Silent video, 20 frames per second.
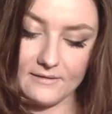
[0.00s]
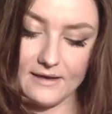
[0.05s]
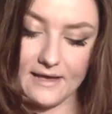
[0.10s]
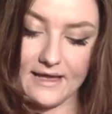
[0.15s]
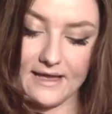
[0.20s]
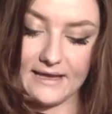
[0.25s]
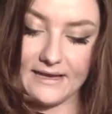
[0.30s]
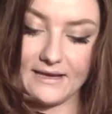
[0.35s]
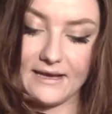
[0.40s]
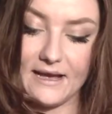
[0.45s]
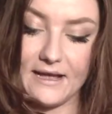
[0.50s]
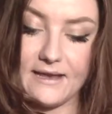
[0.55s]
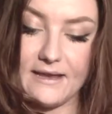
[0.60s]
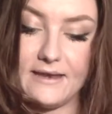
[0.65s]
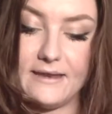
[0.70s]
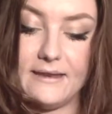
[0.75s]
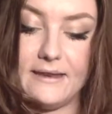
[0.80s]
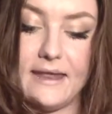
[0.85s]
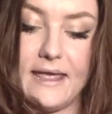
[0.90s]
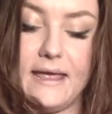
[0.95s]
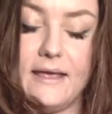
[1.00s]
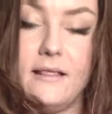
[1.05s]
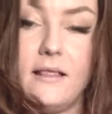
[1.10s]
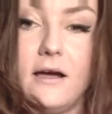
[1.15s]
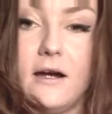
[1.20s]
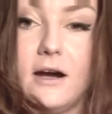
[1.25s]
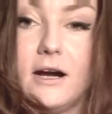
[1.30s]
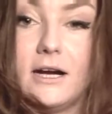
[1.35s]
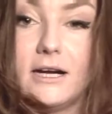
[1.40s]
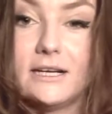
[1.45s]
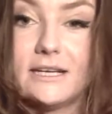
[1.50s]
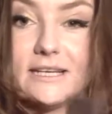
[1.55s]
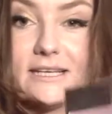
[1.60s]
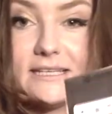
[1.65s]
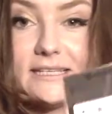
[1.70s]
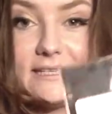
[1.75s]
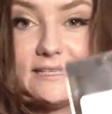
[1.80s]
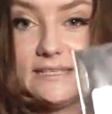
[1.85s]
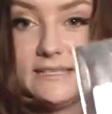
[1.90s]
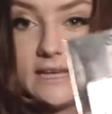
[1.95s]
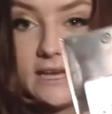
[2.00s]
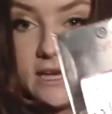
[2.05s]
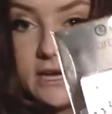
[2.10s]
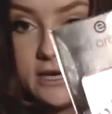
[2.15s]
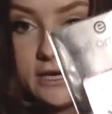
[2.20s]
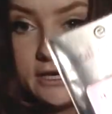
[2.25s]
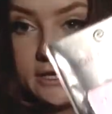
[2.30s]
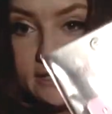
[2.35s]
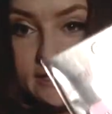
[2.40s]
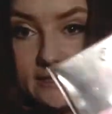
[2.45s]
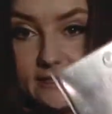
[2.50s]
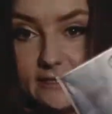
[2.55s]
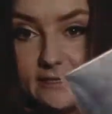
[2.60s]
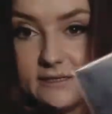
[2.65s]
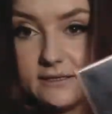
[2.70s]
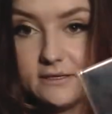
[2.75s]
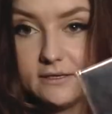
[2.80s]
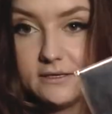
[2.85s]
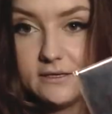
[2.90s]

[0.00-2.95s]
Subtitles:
I got nail art stickers.